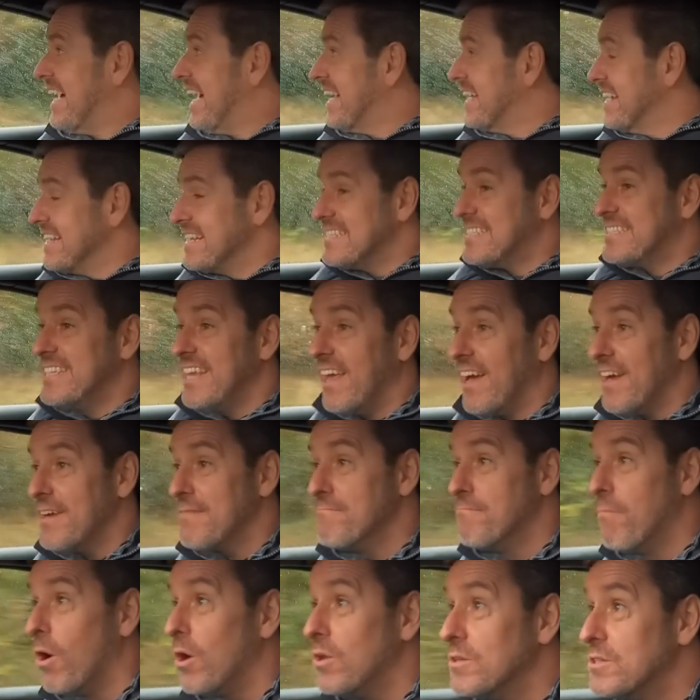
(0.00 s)
and it's
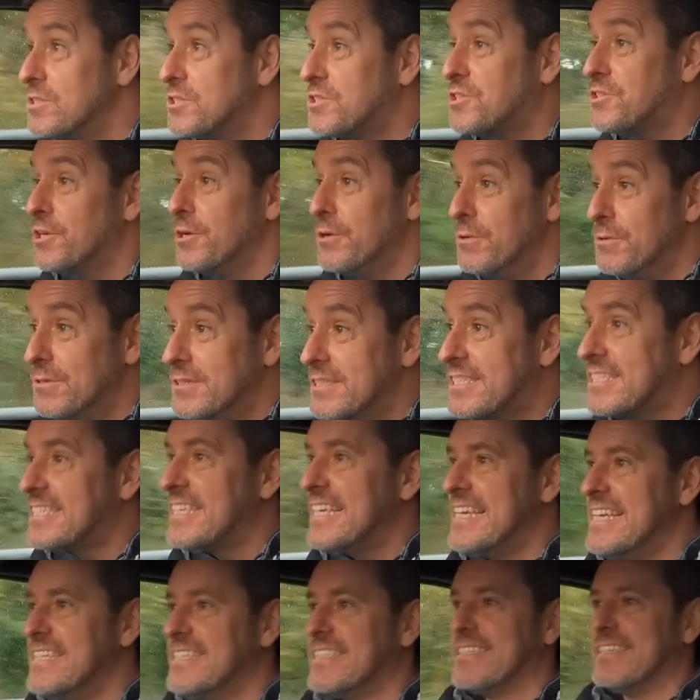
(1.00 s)
like monsoon
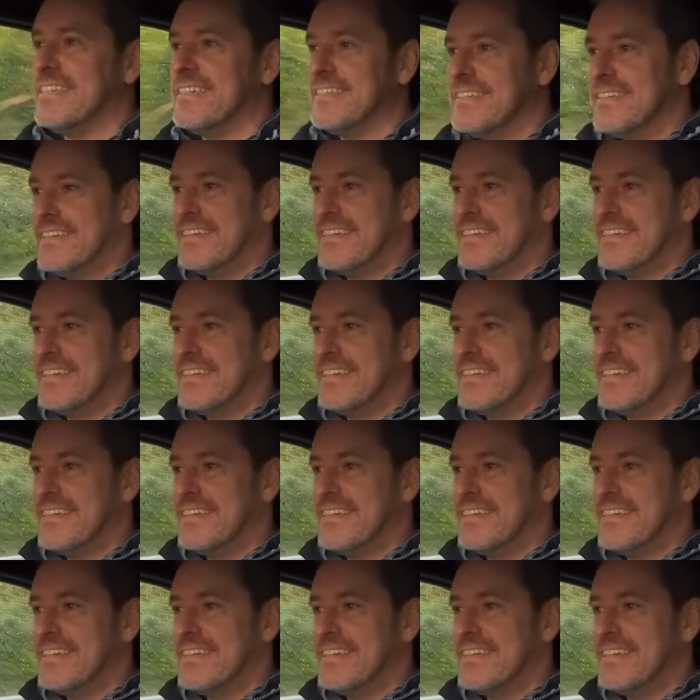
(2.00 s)
season.